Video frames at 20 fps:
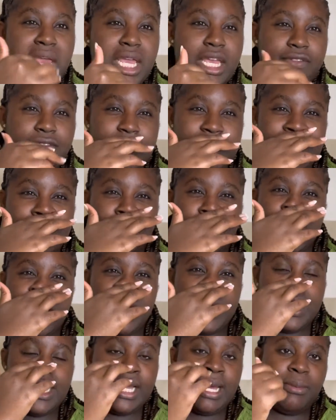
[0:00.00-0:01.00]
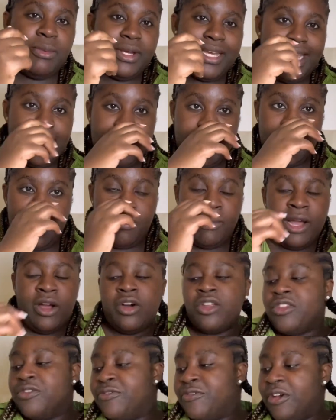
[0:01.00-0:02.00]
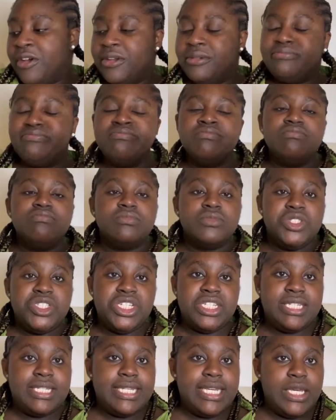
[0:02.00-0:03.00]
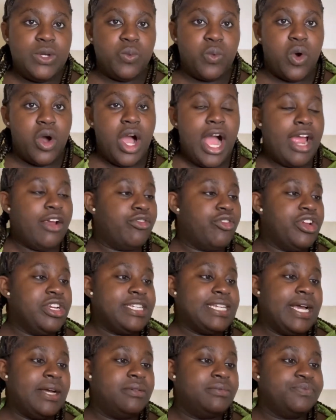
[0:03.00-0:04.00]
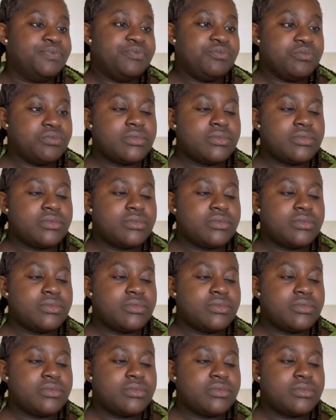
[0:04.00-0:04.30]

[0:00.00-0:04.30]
If you see me looking, I'm looking at it on my other phone to see what I wrote down.